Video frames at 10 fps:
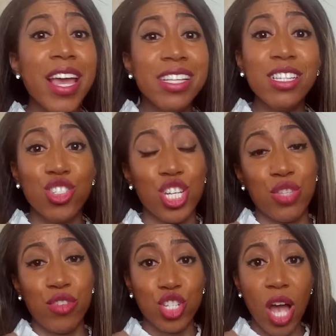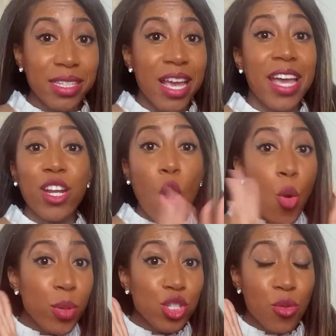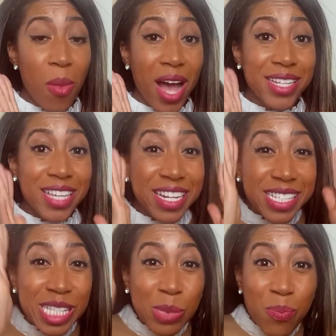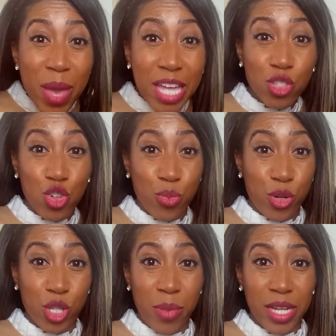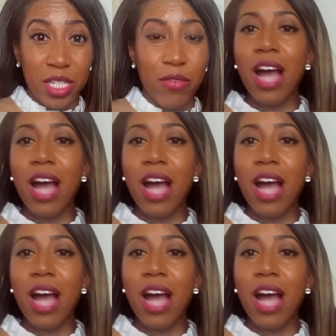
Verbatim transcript: isn't just for jobs. It opens your minds and expands your perspective.